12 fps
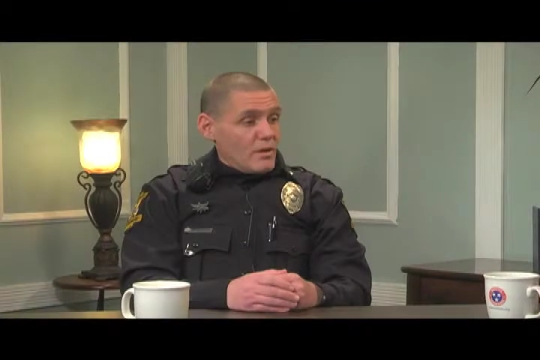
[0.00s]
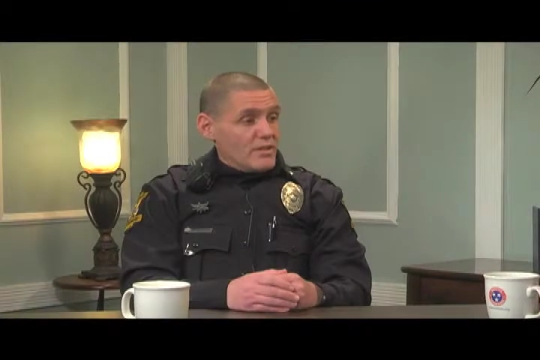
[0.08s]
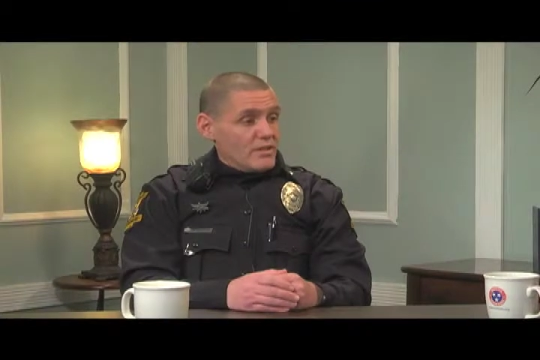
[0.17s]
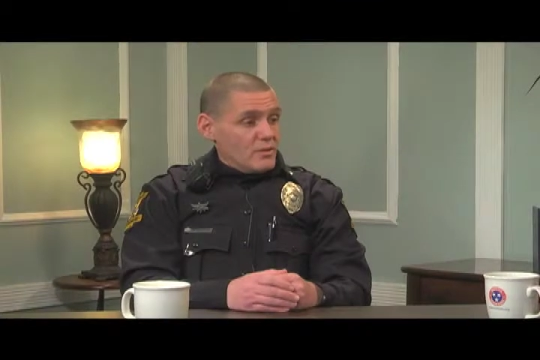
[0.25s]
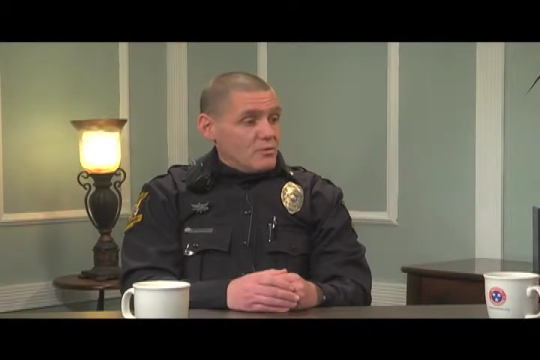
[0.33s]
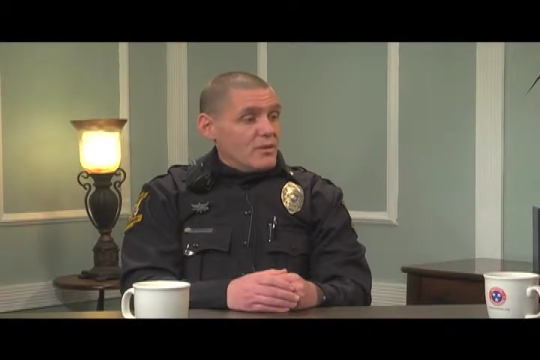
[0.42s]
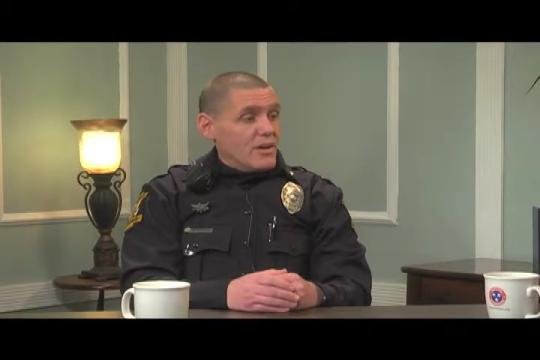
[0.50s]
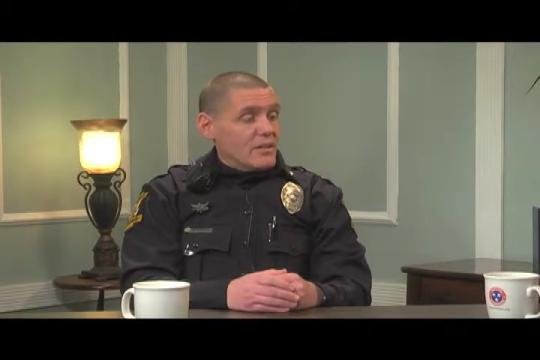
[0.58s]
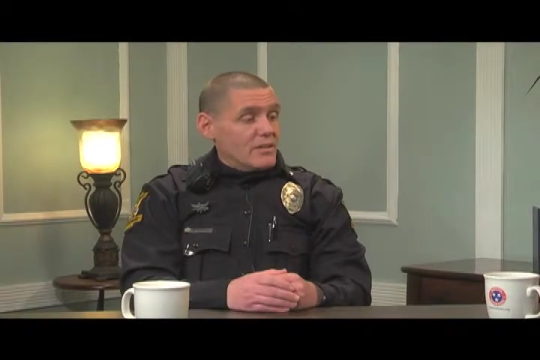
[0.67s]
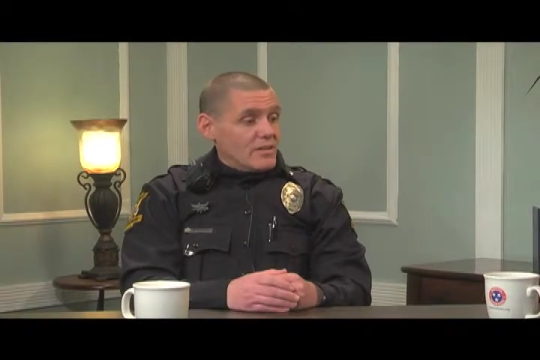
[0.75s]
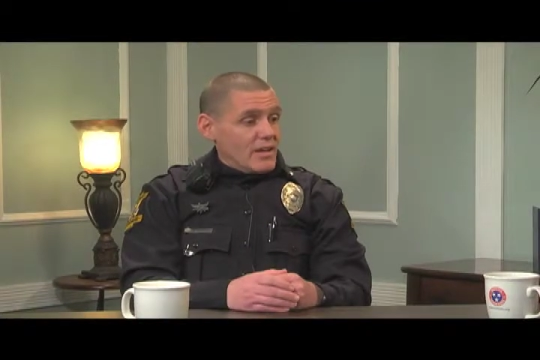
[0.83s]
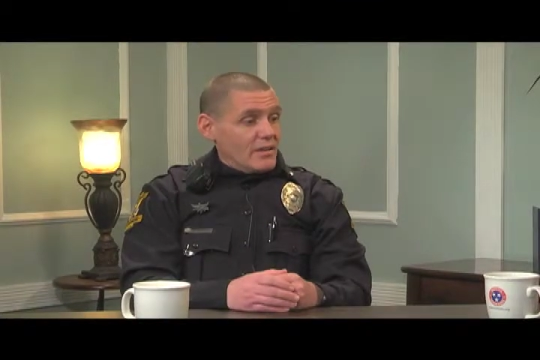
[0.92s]
We do,
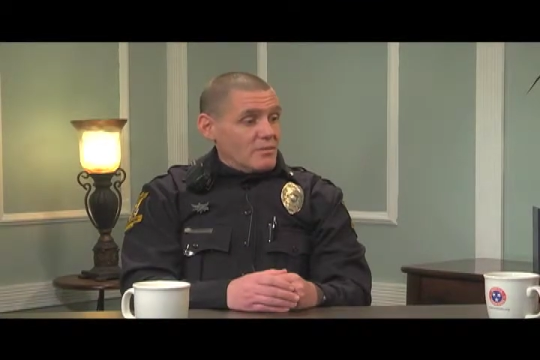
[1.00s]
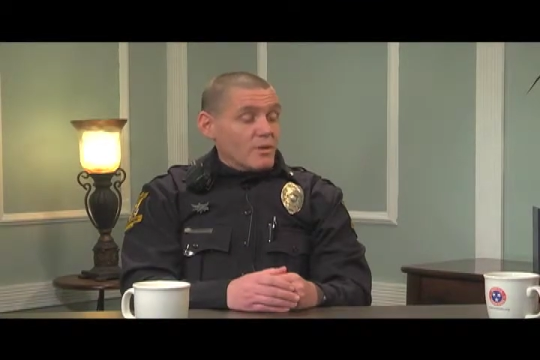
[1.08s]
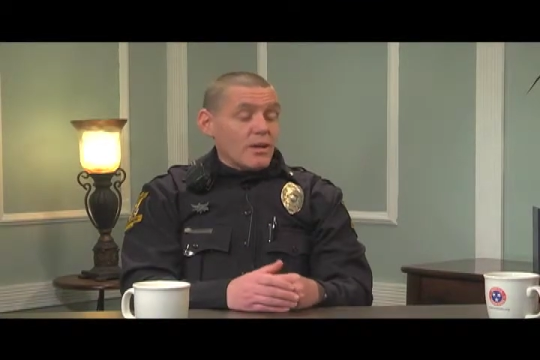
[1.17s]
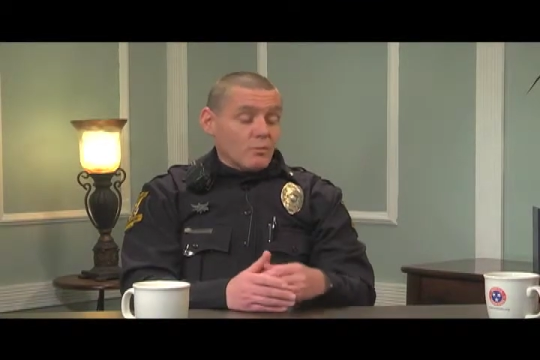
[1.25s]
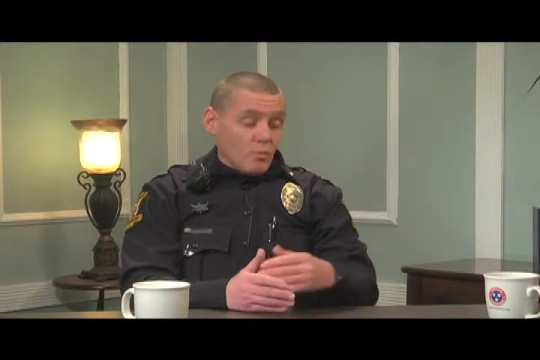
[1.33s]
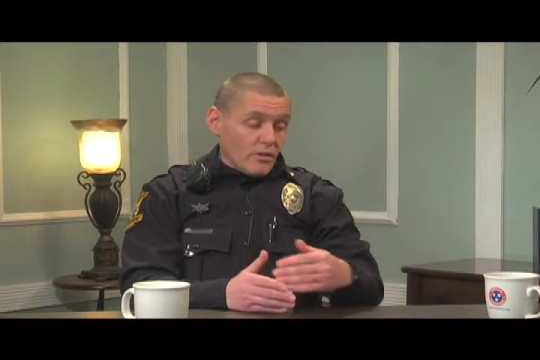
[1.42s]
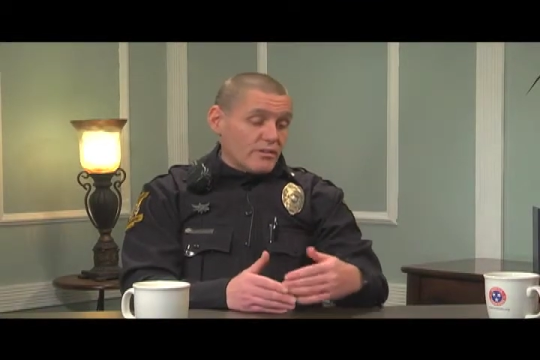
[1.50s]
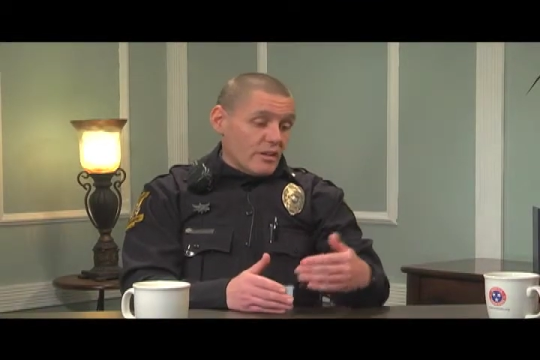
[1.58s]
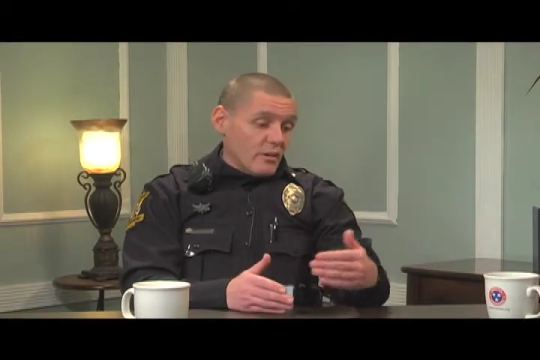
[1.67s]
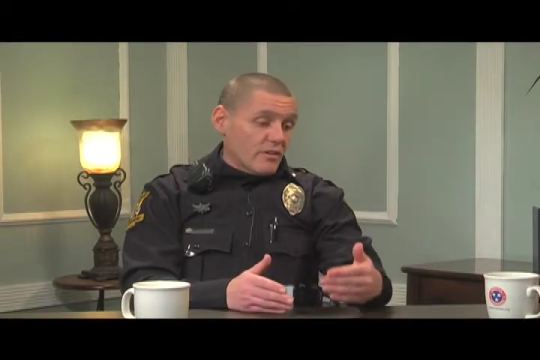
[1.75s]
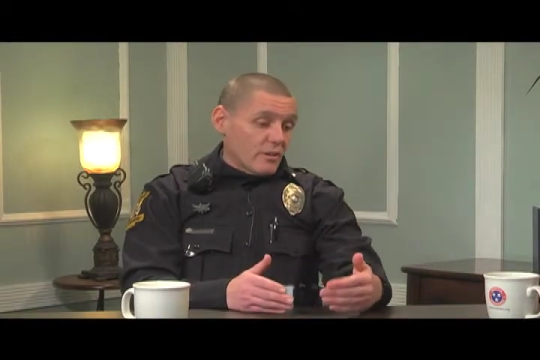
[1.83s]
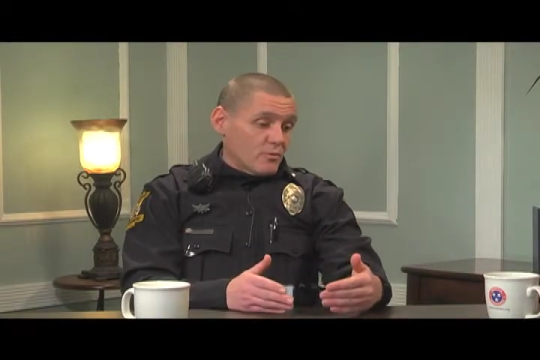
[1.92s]
and
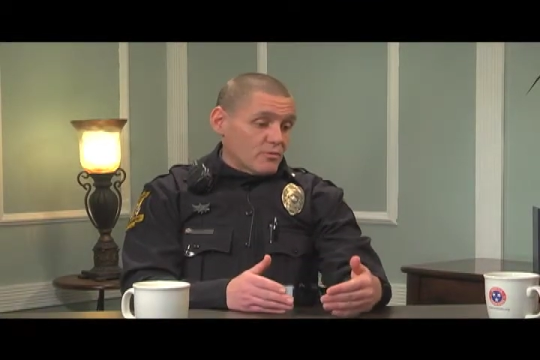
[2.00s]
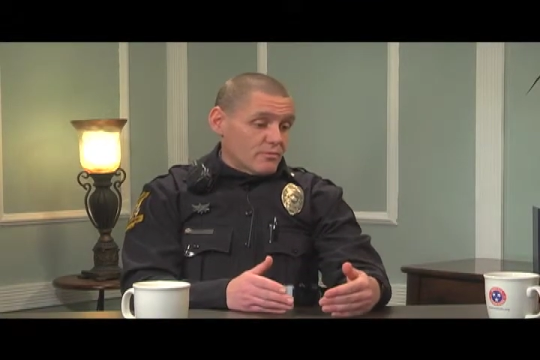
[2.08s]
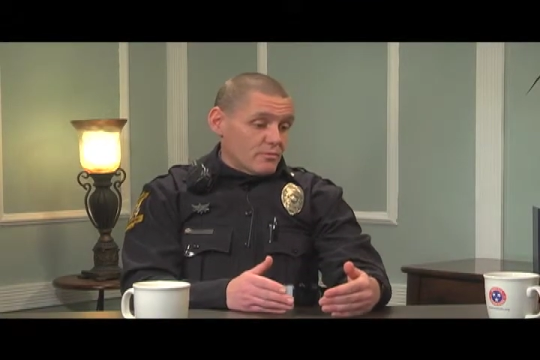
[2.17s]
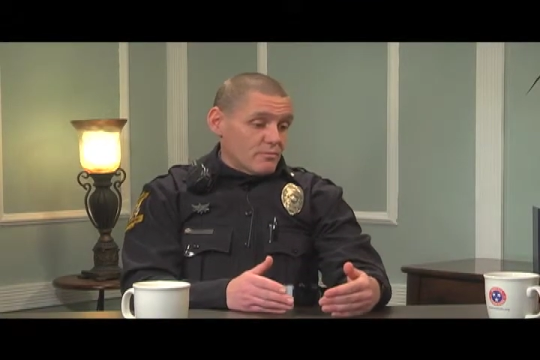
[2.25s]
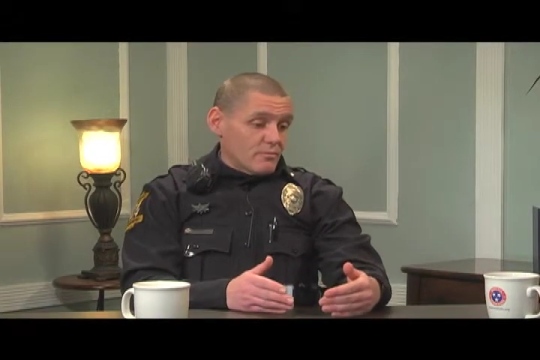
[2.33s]
during those